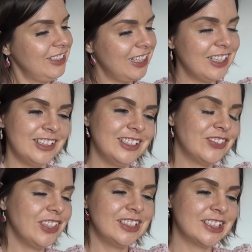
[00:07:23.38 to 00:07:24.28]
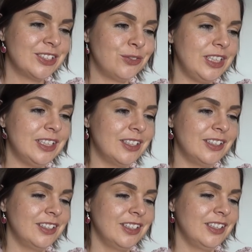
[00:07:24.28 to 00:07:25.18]
Yeah, it's fun just to read
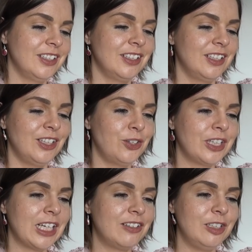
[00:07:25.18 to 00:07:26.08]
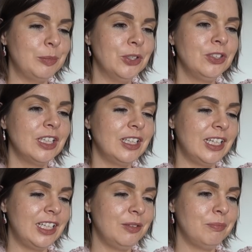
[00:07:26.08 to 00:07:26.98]
a low calorie book and
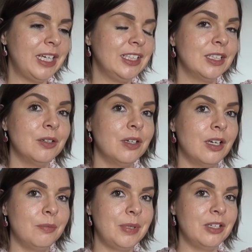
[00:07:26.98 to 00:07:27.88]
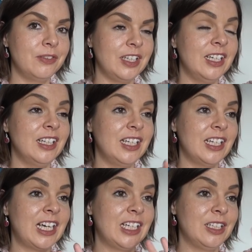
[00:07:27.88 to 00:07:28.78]
then make a bit of it and
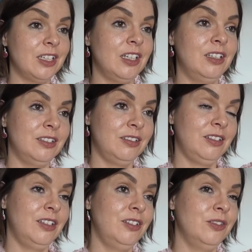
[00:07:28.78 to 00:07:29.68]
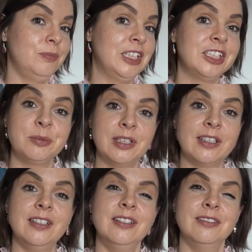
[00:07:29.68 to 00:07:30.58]
then add a load of mash with
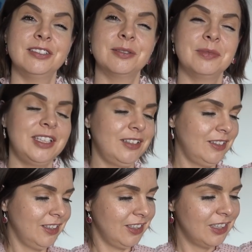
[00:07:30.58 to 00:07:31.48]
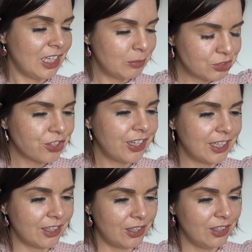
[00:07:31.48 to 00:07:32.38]
it or something. I'm
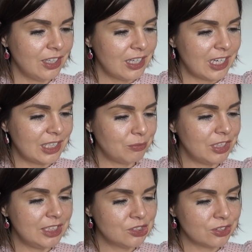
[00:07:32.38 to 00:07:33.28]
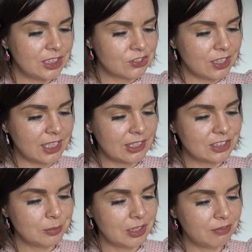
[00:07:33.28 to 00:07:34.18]
trying though, and I'm really enjoying trying
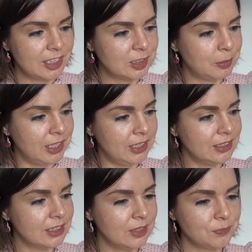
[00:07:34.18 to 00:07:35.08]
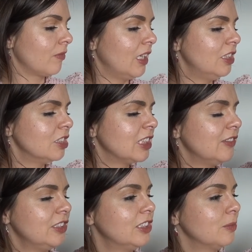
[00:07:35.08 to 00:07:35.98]
out some of the recipes. It just
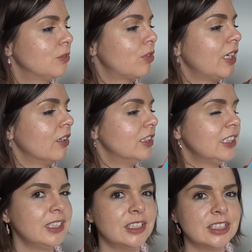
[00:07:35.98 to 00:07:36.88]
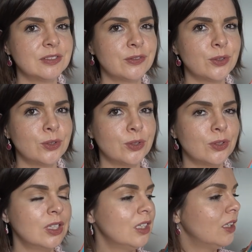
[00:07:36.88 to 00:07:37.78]
gives you some great ideas
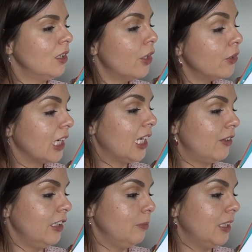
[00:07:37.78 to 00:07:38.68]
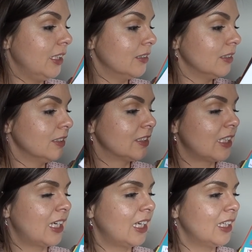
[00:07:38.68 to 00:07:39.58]
for low calorie meals,
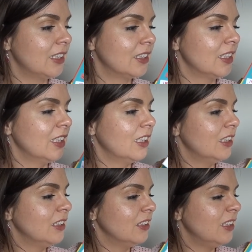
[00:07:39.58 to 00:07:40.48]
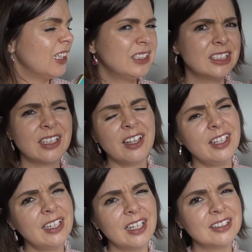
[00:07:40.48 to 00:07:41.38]
and yeah, I
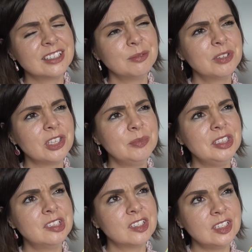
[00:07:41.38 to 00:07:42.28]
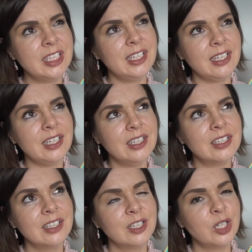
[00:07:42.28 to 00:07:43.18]
think sometimes you just need
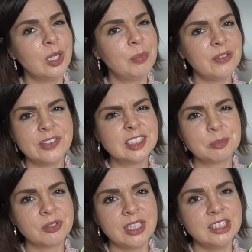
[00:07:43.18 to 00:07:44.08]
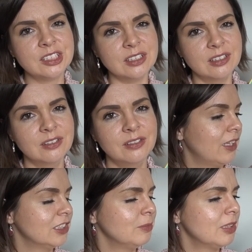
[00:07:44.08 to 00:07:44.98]
a bit of inspiration.
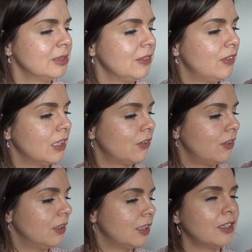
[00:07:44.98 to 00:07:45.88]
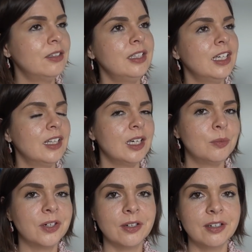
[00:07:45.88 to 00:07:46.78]
Sometimes you flick through it and you're like, oh yeah, that
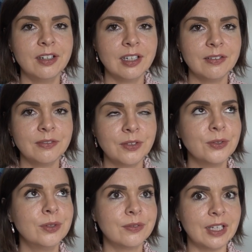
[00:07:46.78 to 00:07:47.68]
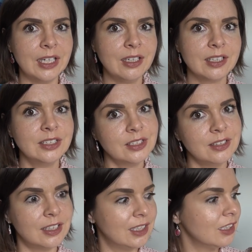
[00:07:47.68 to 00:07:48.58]
one, I haven't thought of that, I can
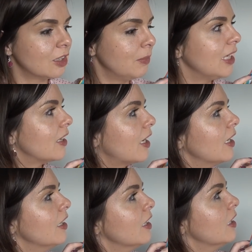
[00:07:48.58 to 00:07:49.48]
do that, I can make that.